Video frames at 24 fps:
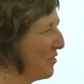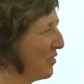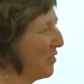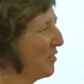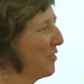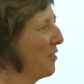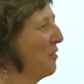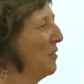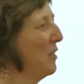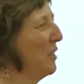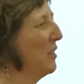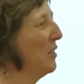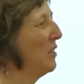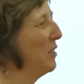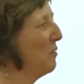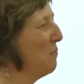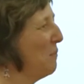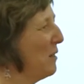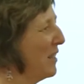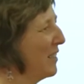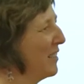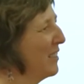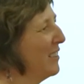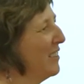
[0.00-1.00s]
for growing
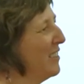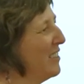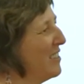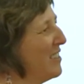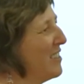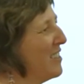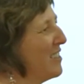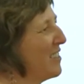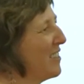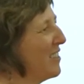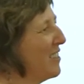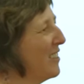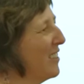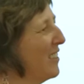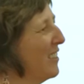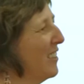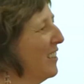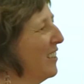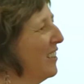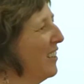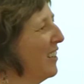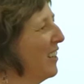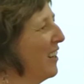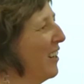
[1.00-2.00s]
commodities,
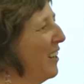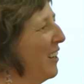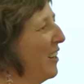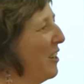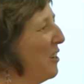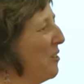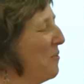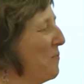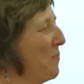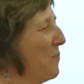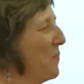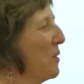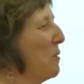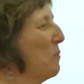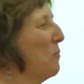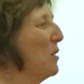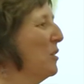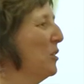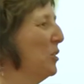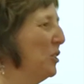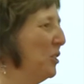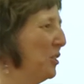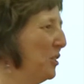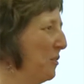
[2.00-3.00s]
um,
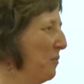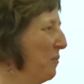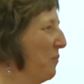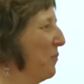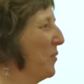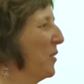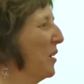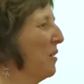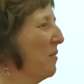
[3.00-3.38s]
which